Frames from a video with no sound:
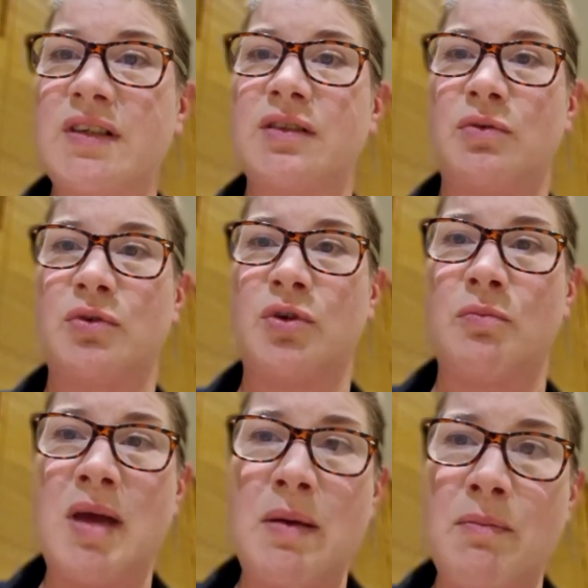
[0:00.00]
or your
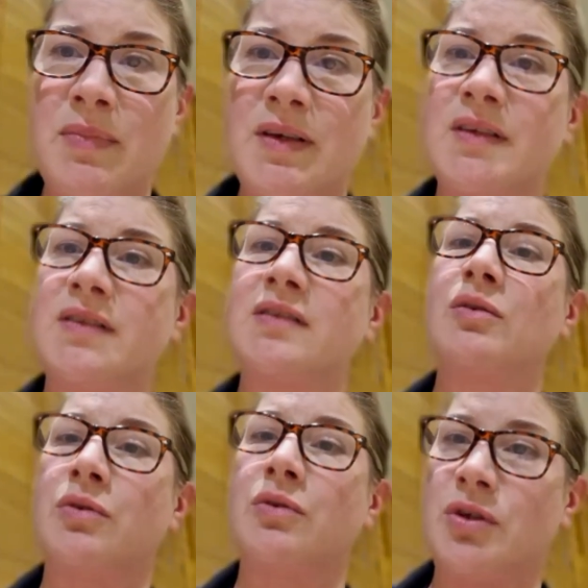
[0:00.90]
members
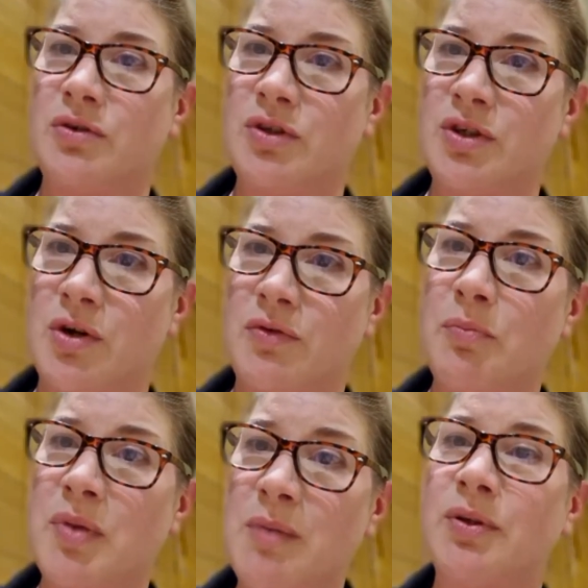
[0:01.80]
or, the
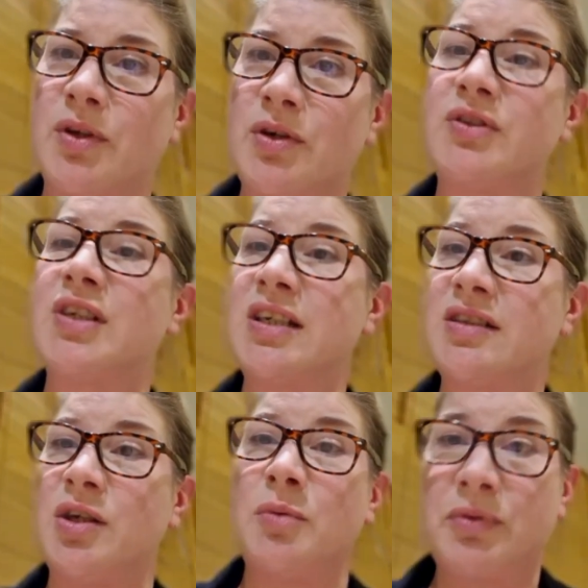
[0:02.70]
people whose
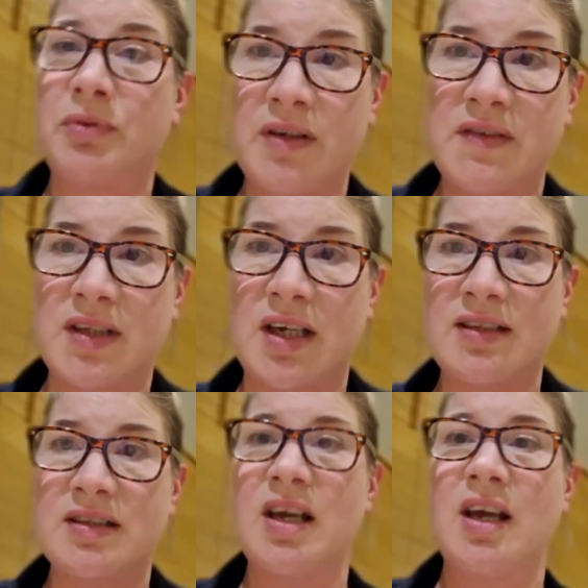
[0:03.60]
data you
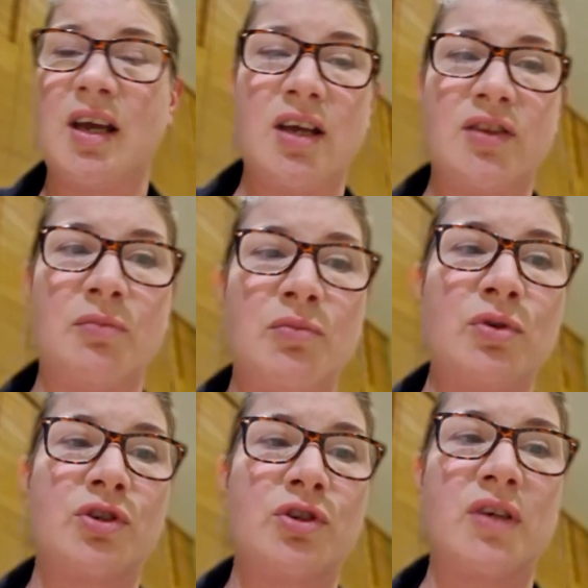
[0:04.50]
process. The
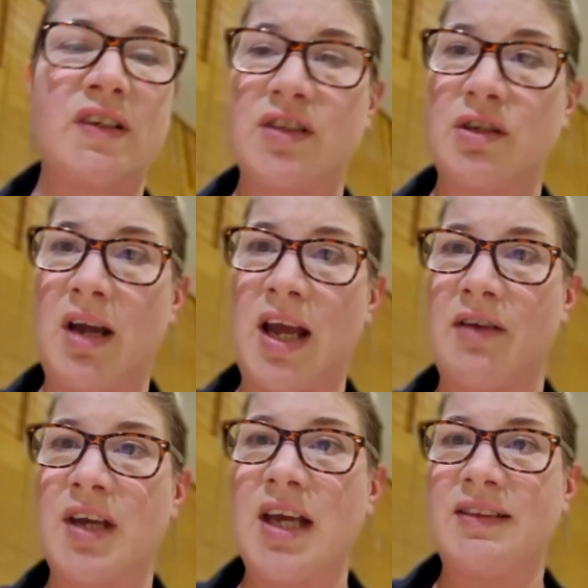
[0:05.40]
more trust you
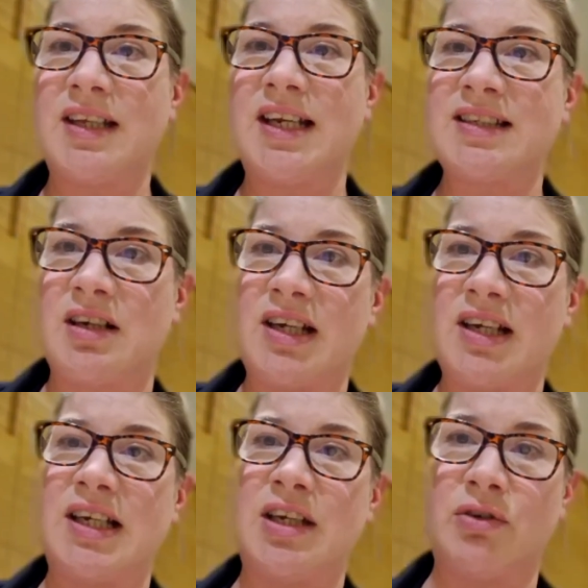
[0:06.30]
have, the less
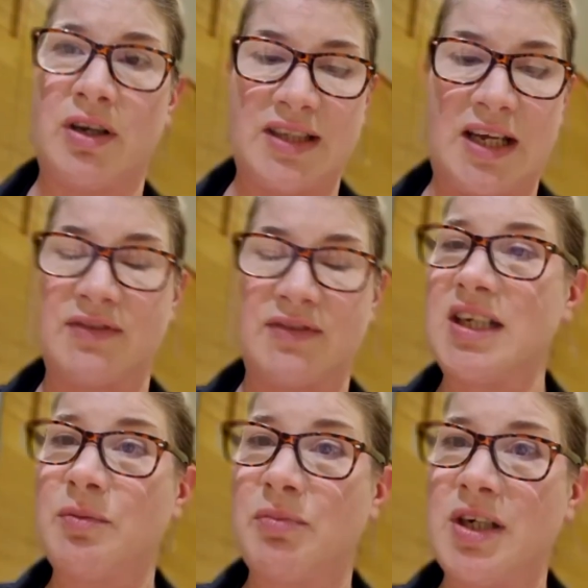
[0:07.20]
likely you're going to have
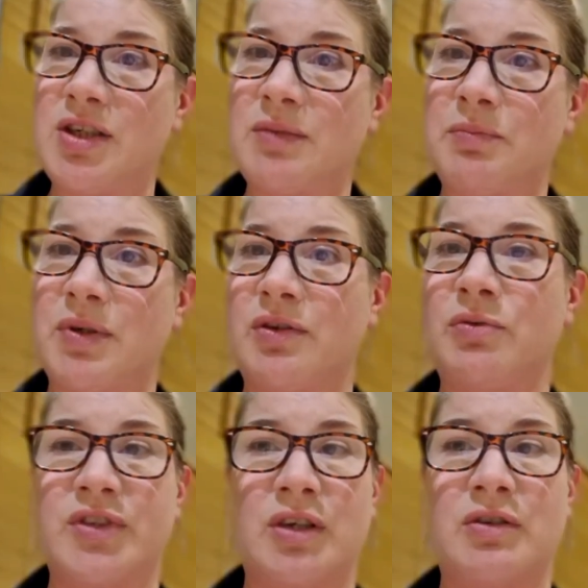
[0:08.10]
data breaches, but
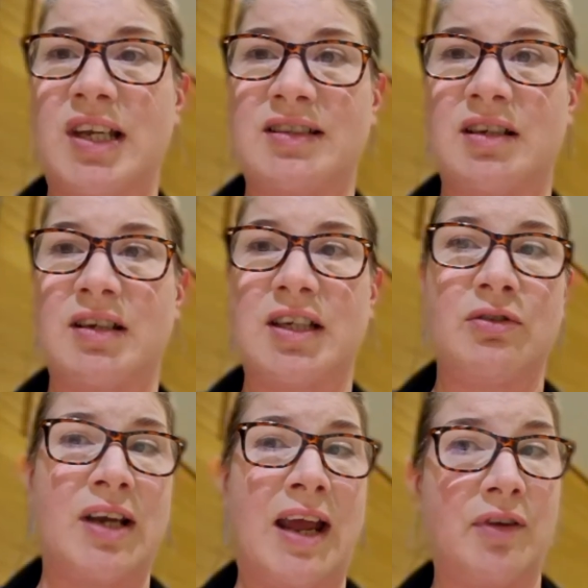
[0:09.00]
also less likely you're
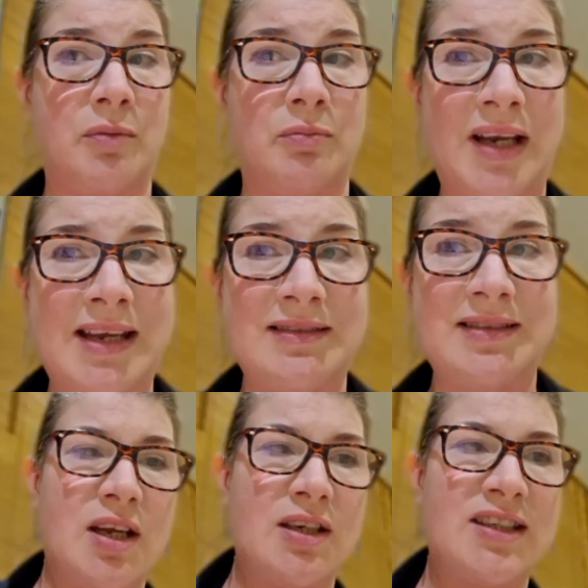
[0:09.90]
going to have
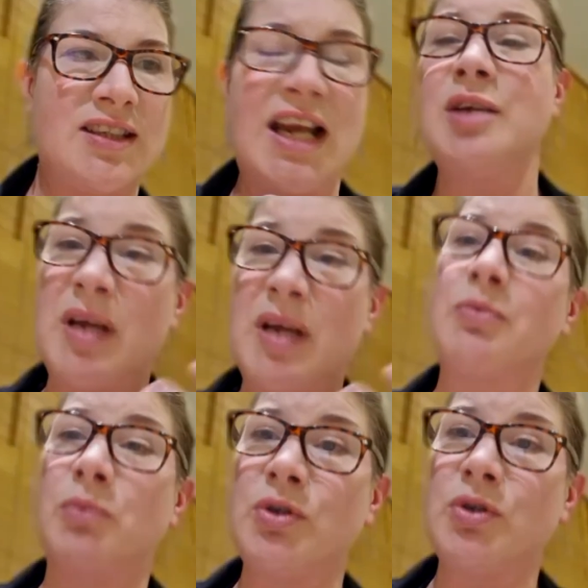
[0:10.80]
complaints. Telling people
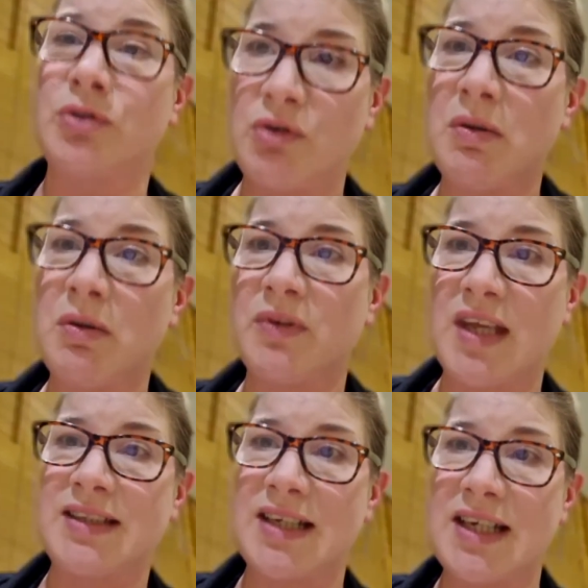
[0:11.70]
what you're doing with
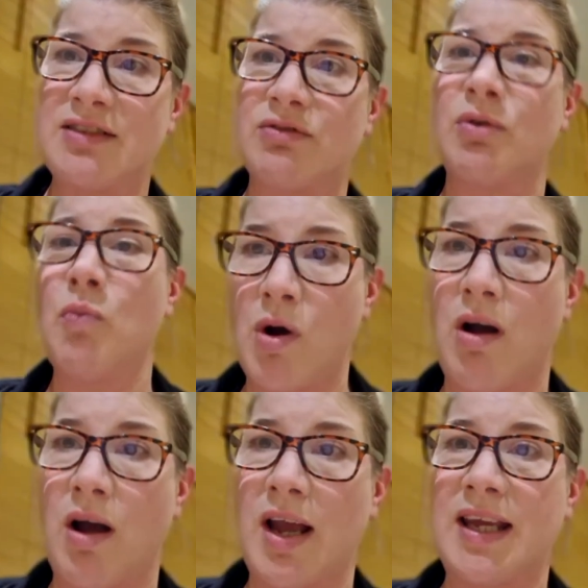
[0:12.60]
their data and
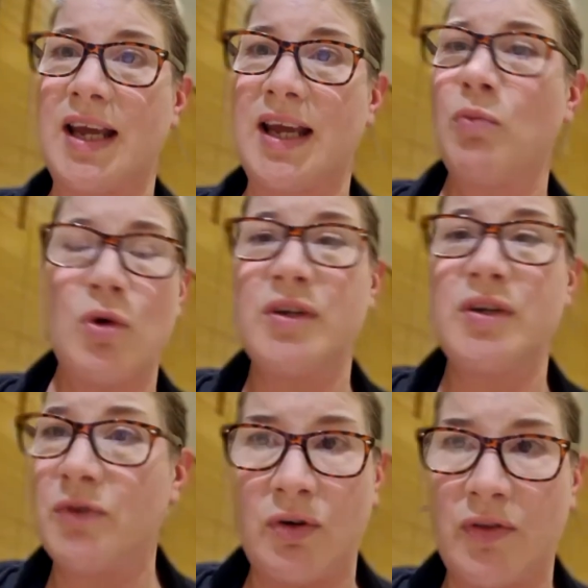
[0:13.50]
why and what
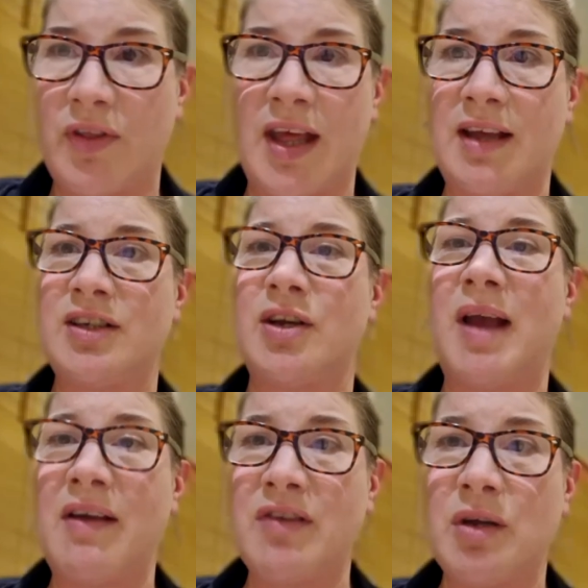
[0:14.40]
you've got there, having